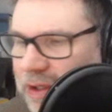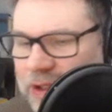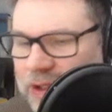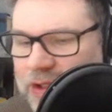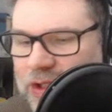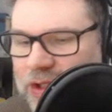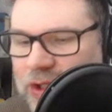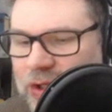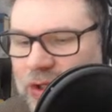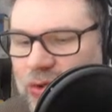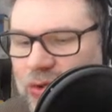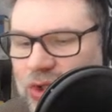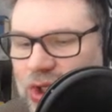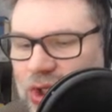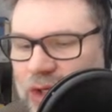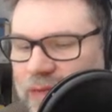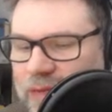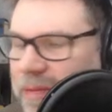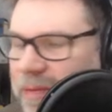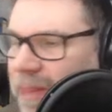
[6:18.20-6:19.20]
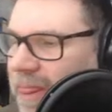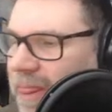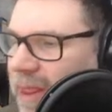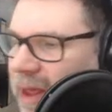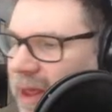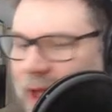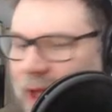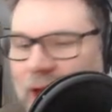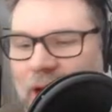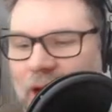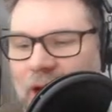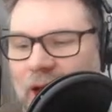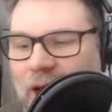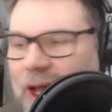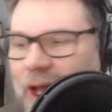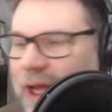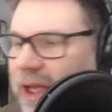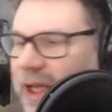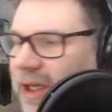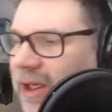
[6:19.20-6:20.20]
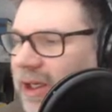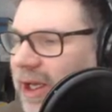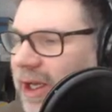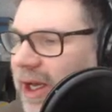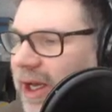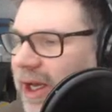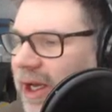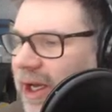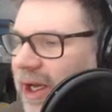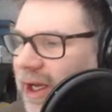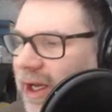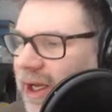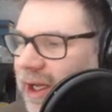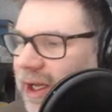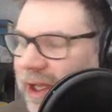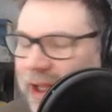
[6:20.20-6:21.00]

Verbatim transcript: It's huge. And uh,